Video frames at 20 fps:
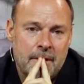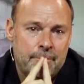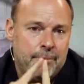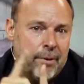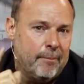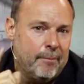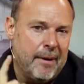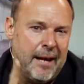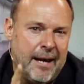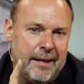
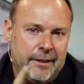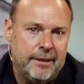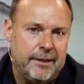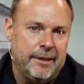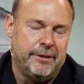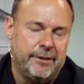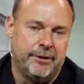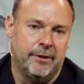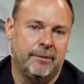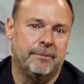But man, did
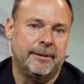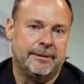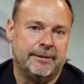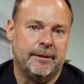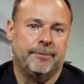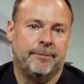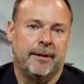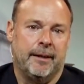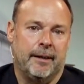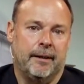he show me
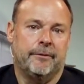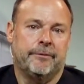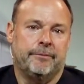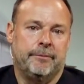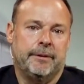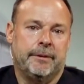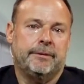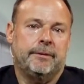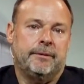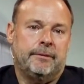something I was
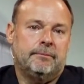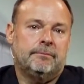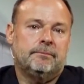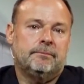missing.